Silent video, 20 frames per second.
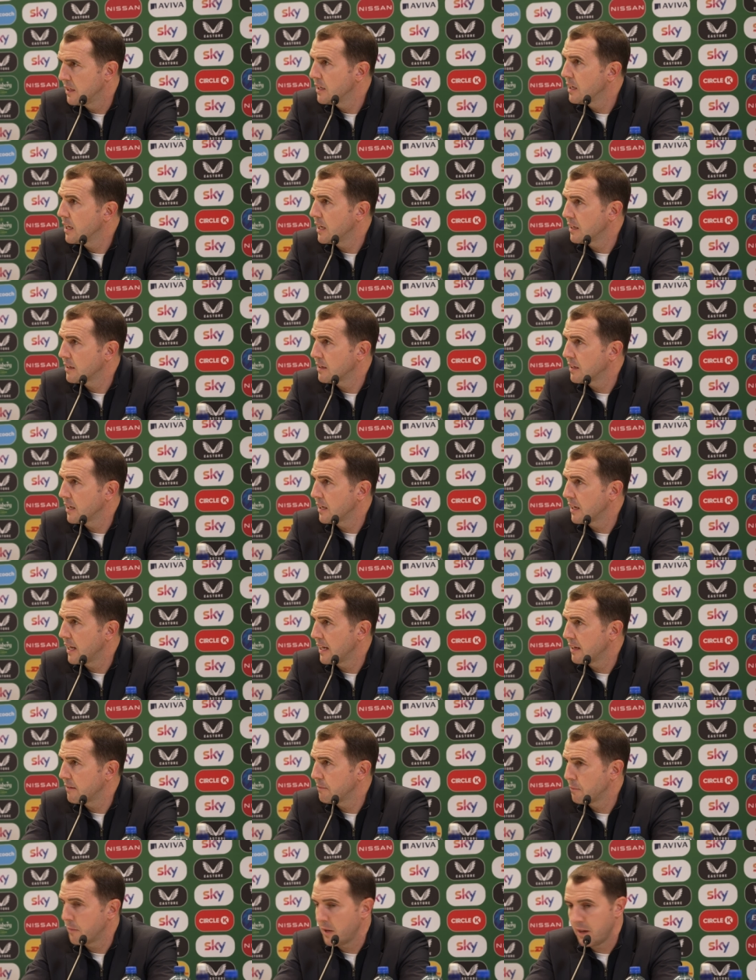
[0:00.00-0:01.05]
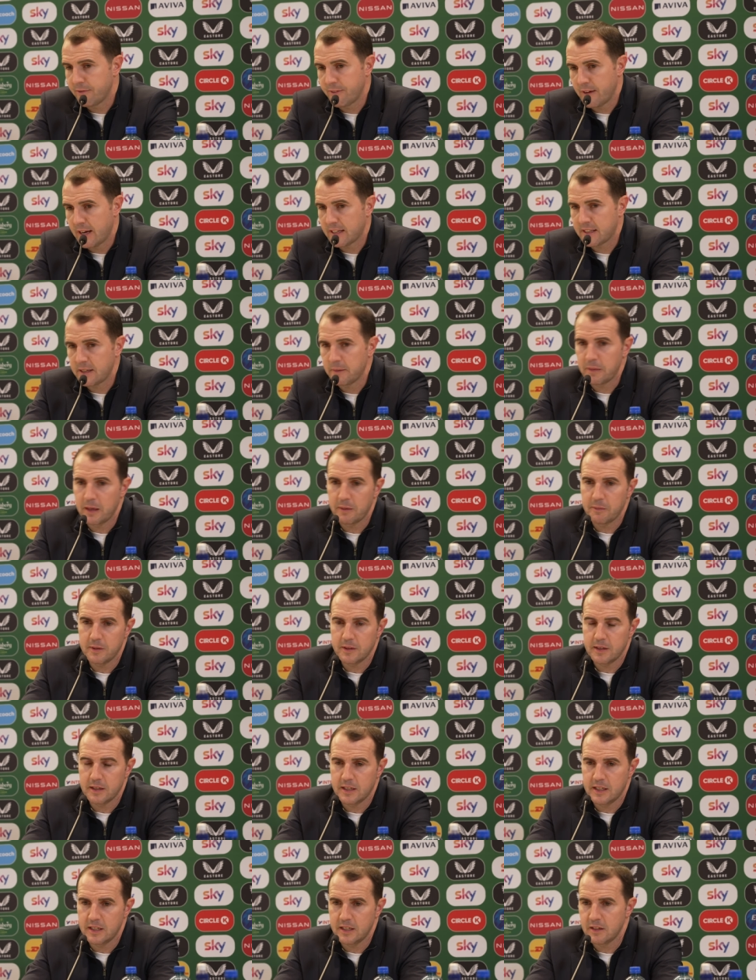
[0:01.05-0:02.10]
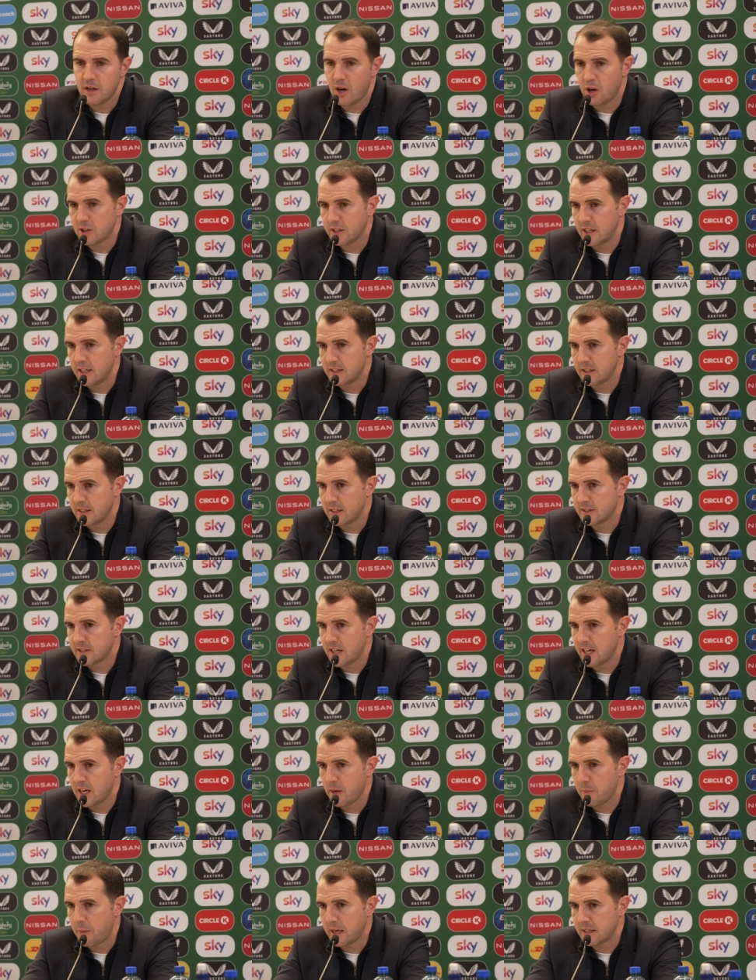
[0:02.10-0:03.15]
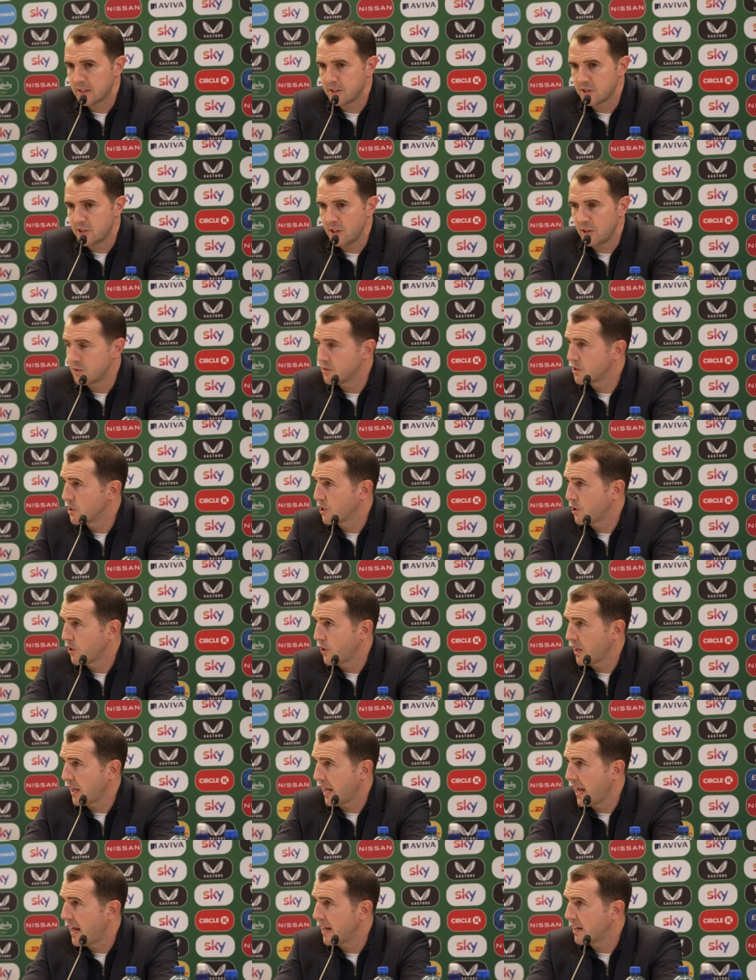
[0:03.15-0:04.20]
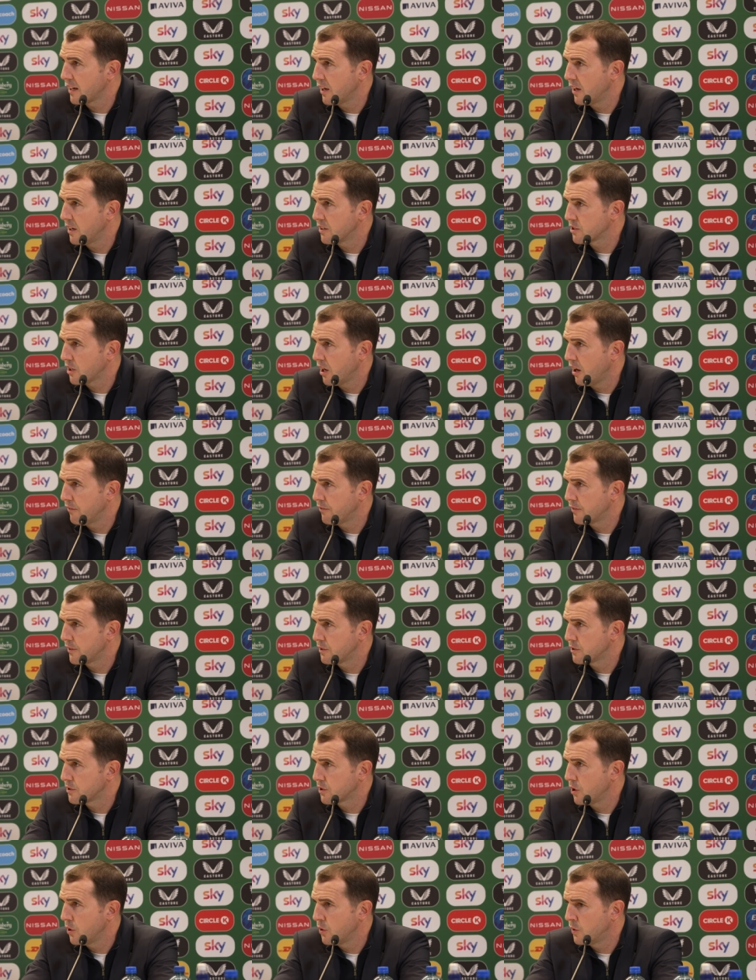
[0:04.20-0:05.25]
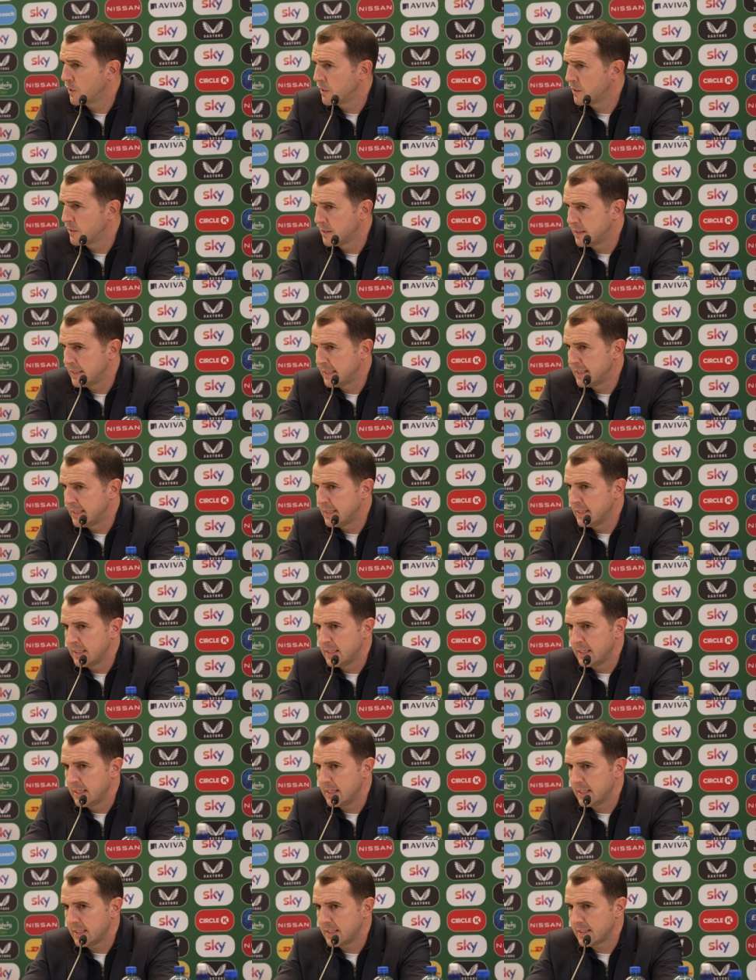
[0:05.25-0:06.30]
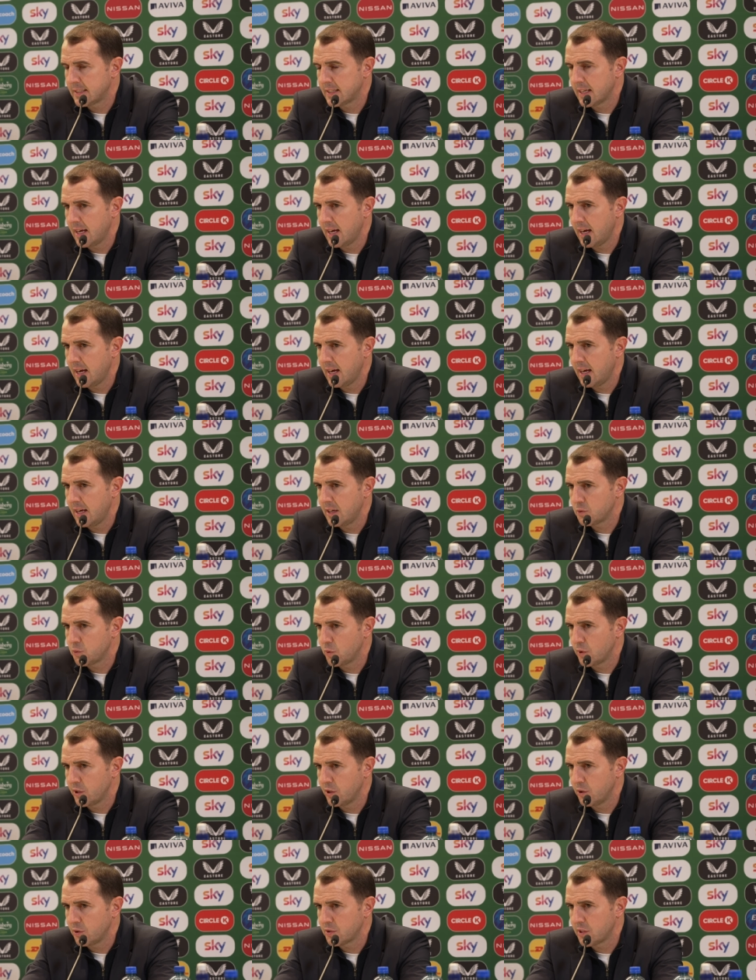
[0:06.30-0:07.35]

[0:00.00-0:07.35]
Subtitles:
he didn't let him affect him. He knocked into the centre backs as soon as he could again, got his confidence going. And it's one of